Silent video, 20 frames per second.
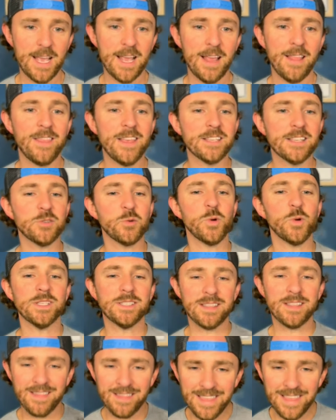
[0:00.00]
This
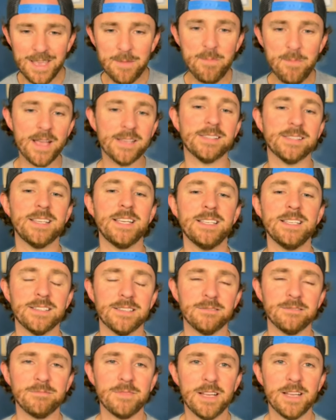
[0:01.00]
was the best
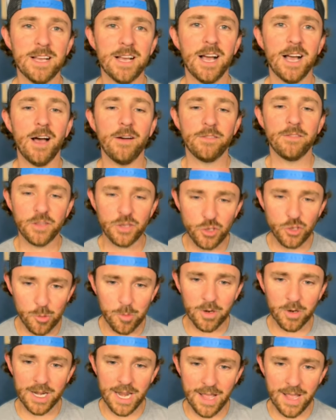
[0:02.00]
season of the
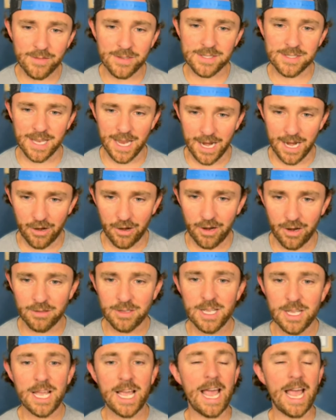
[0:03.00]
Hubert Davis era.